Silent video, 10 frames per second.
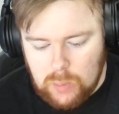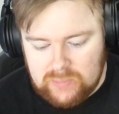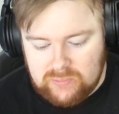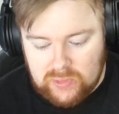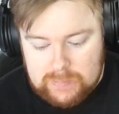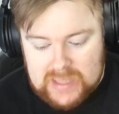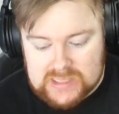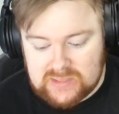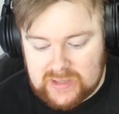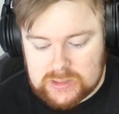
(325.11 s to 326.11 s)
We've got the
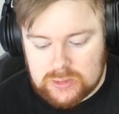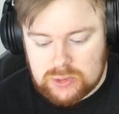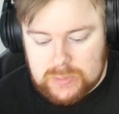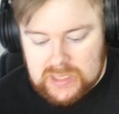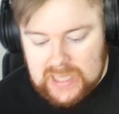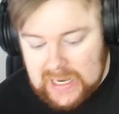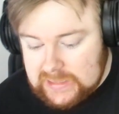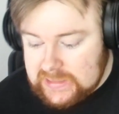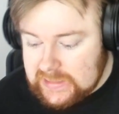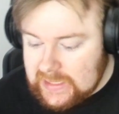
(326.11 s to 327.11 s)
Mass Effect Andromeda L E
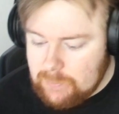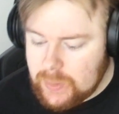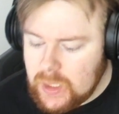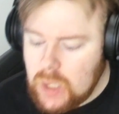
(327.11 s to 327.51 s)
D lamp.